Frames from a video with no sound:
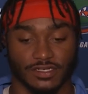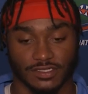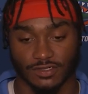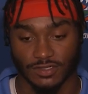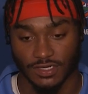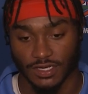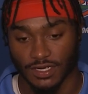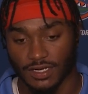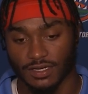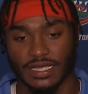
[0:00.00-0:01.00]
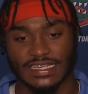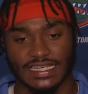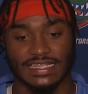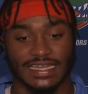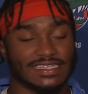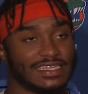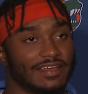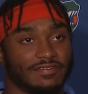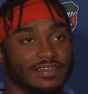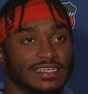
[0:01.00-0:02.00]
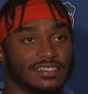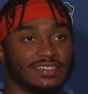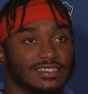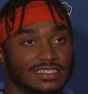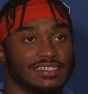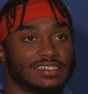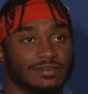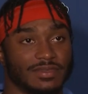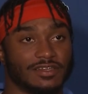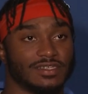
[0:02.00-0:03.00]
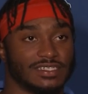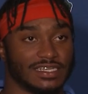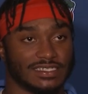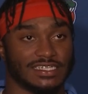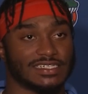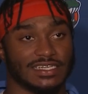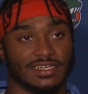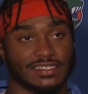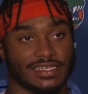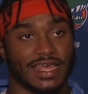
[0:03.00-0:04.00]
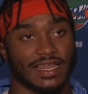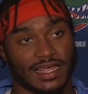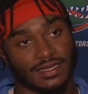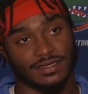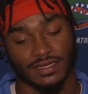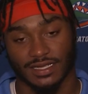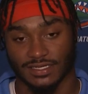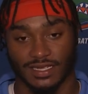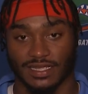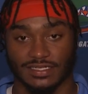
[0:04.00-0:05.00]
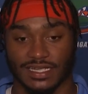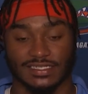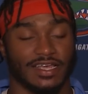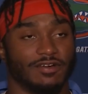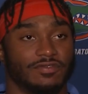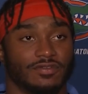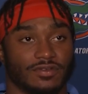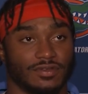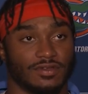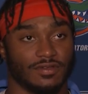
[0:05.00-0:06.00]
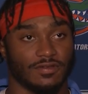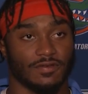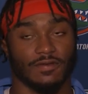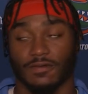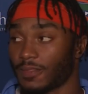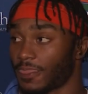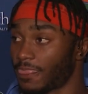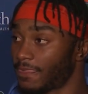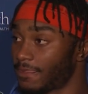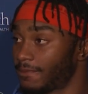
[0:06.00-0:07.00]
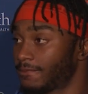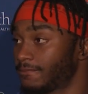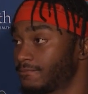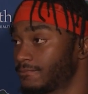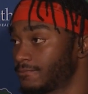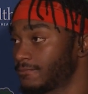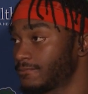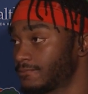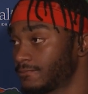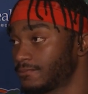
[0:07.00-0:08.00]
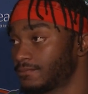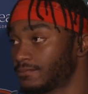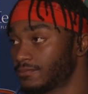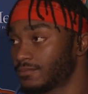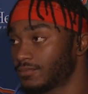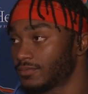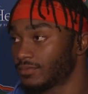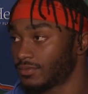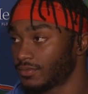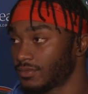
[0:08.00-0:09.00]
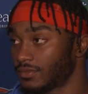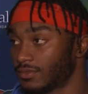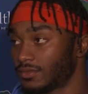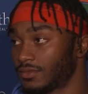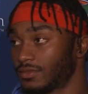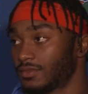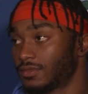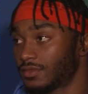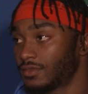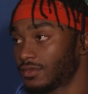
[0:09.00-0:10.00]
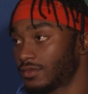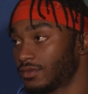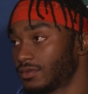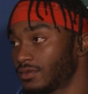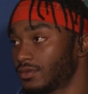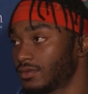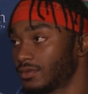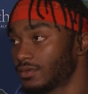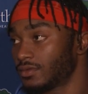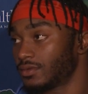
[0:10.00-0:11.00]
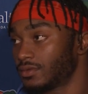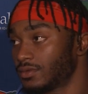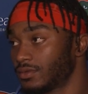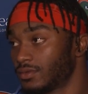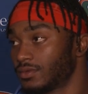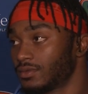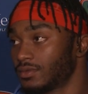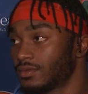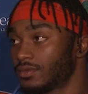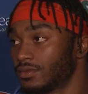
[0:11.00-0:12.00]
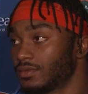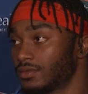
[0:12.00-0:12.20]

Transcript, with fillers: So, it, it that's definitely just just some little just, little as that like it's, it's helpful. How much do you think this staff energy and enthusiasm comes from? They're they're making the jump from Louisiana to Florida.